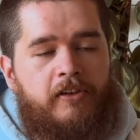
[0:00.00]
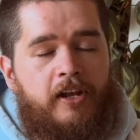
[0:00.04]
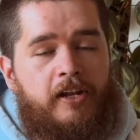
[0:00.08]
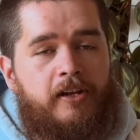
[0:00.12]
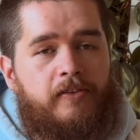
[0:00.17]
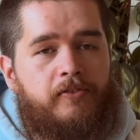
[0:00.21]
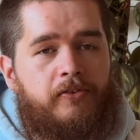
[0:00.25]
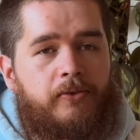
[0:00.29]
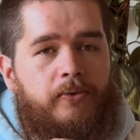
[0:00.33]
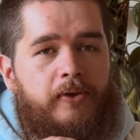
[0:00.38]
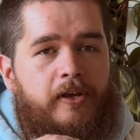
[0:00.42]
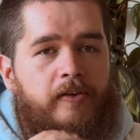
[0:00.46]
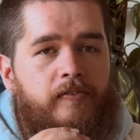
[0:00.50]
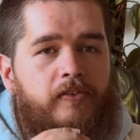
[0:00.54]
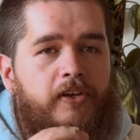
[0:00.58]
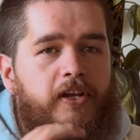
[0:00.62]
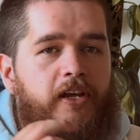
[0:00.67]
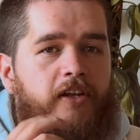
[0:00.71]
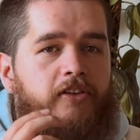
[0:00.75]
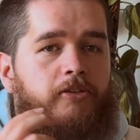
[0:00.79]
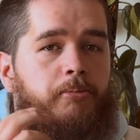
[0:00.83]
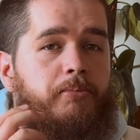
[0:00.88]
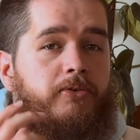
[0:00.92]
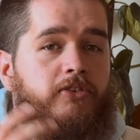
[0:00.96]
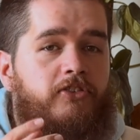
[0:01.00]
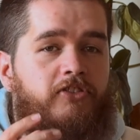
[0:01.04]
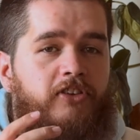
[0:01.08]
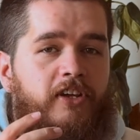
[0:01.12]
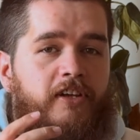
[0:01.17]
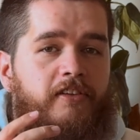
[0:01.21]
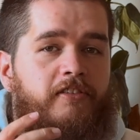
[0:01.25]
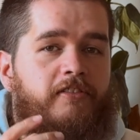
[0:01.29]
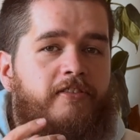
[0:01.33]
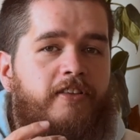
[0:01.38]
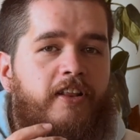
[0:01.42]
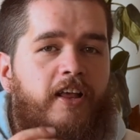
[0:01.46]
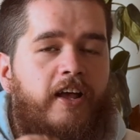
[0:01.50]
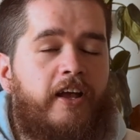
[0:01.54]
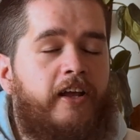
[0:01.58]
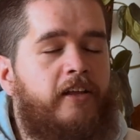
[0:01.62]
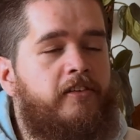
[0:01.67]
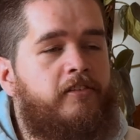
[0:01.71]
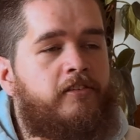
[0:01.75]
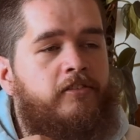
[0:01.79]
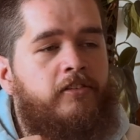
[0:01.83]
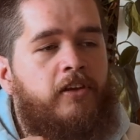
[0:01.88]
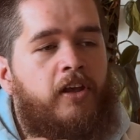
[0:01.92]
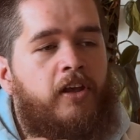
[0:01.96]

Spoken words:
And if you ever get to project slides